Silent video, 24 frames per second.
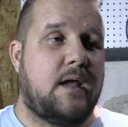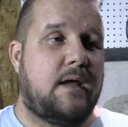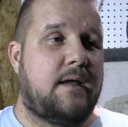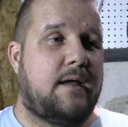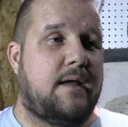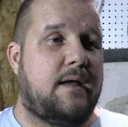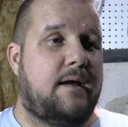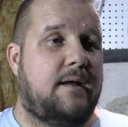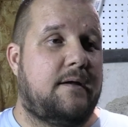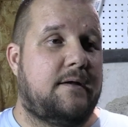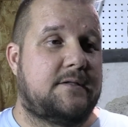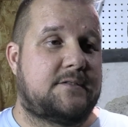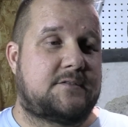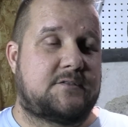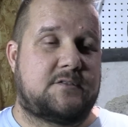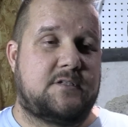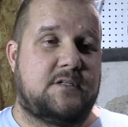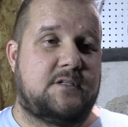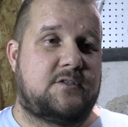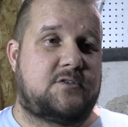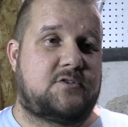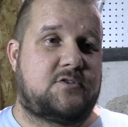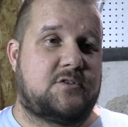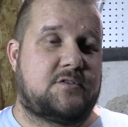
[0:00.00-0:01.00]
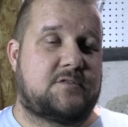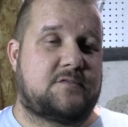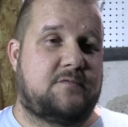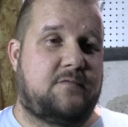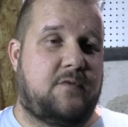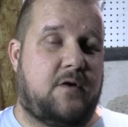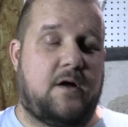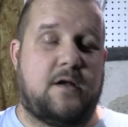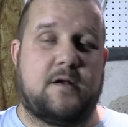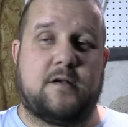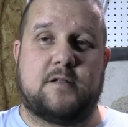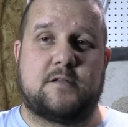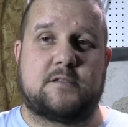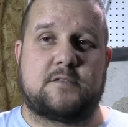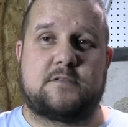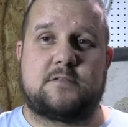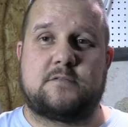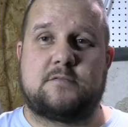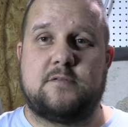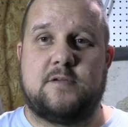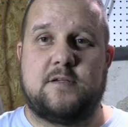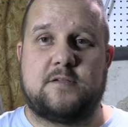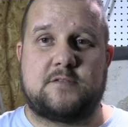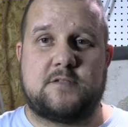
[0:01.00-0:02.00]
And it's it's just fun.
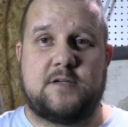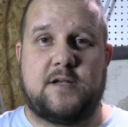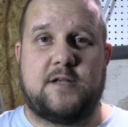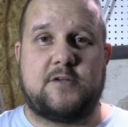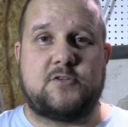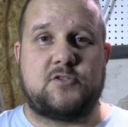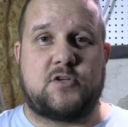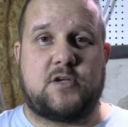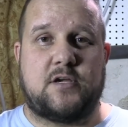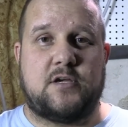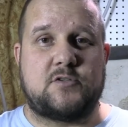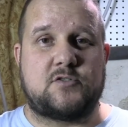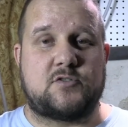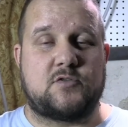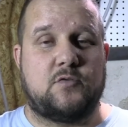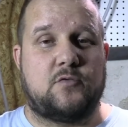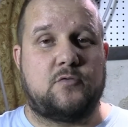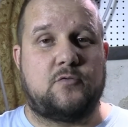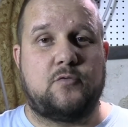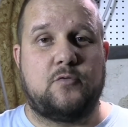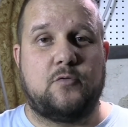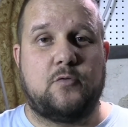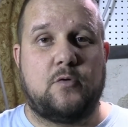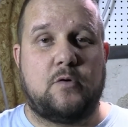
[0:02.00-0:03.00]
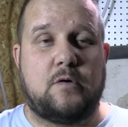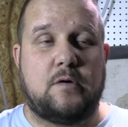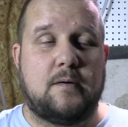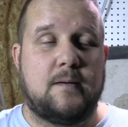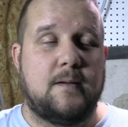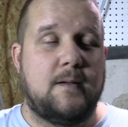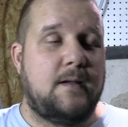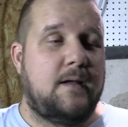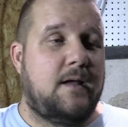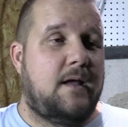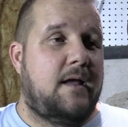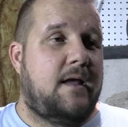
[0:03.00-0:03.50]
It's it's an educational tool